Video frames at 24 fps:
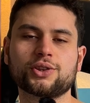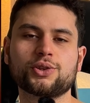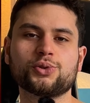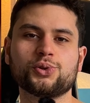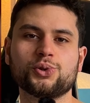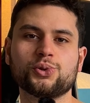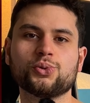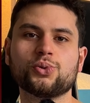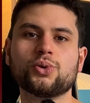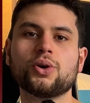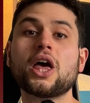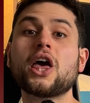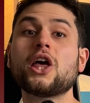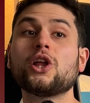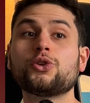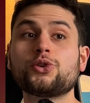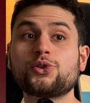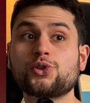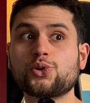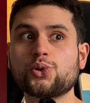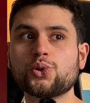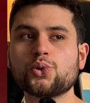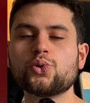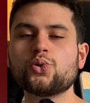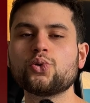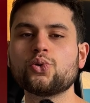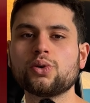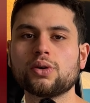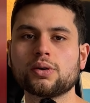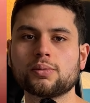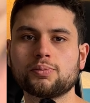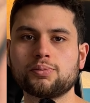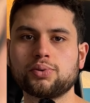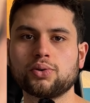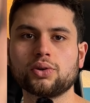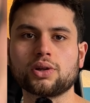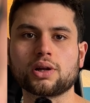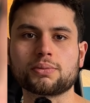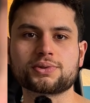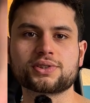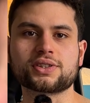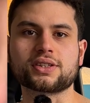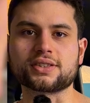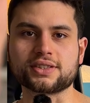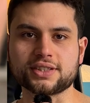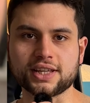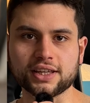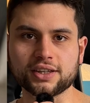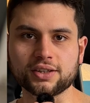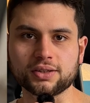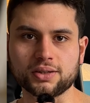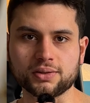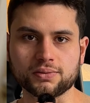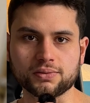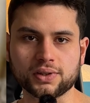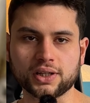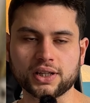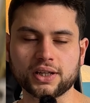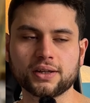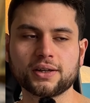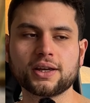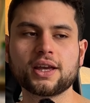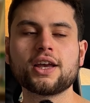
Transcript: to do 2 pull-ups consecutively.